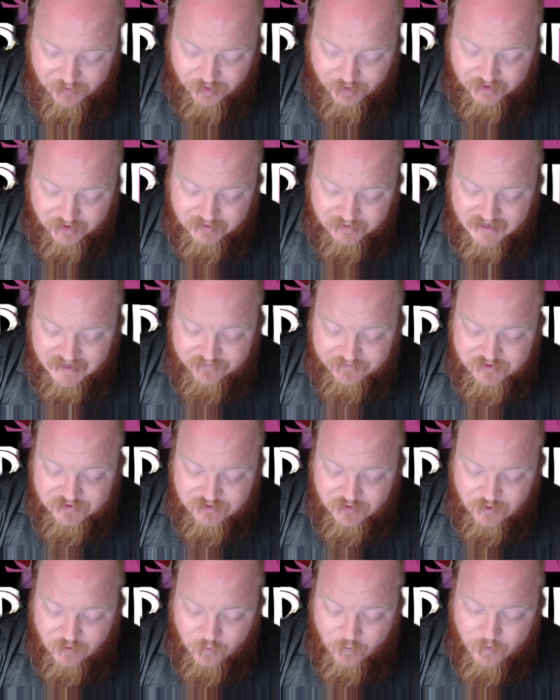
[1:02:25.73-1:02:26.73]
are left
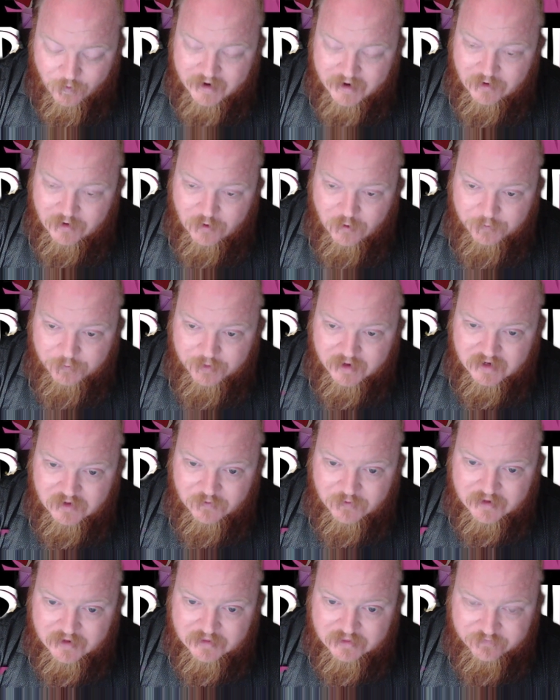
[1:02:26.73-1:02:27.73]
quite open
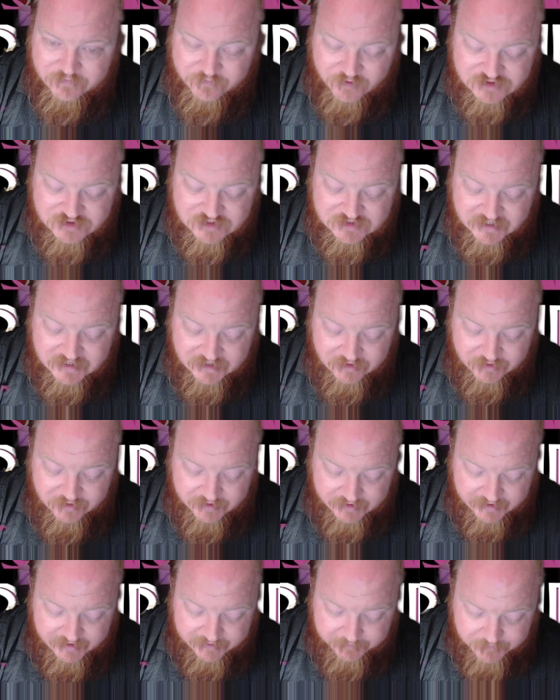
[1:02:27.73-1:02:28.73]
with
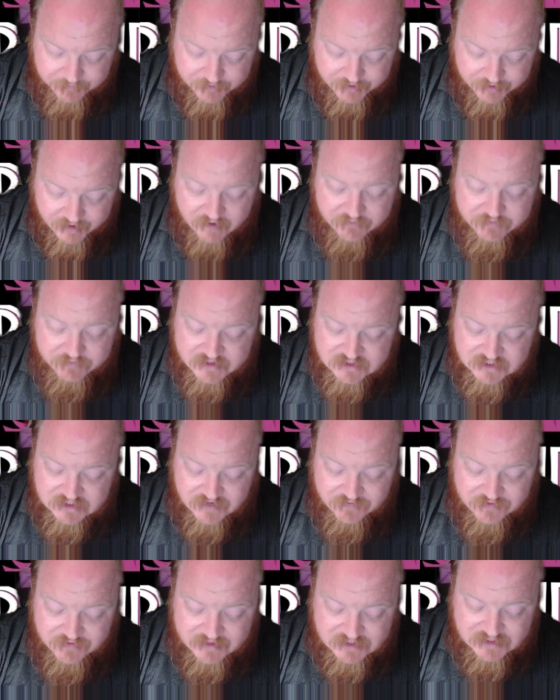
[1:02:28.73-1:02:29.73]
versatility of this
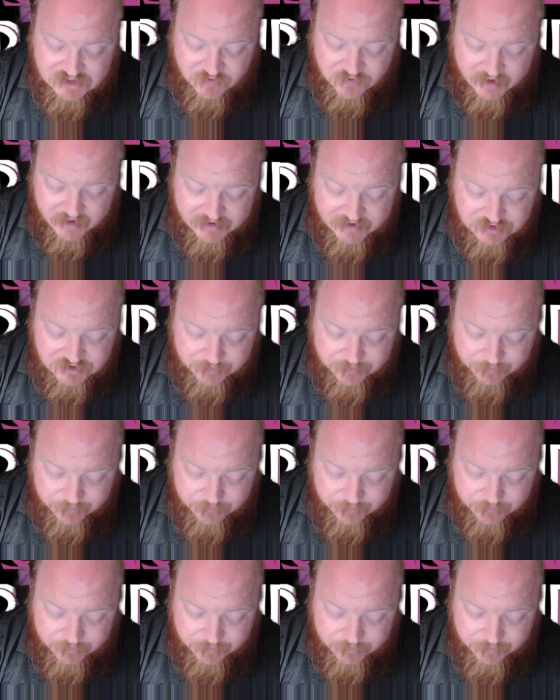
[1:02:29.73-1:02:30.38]
stratagem.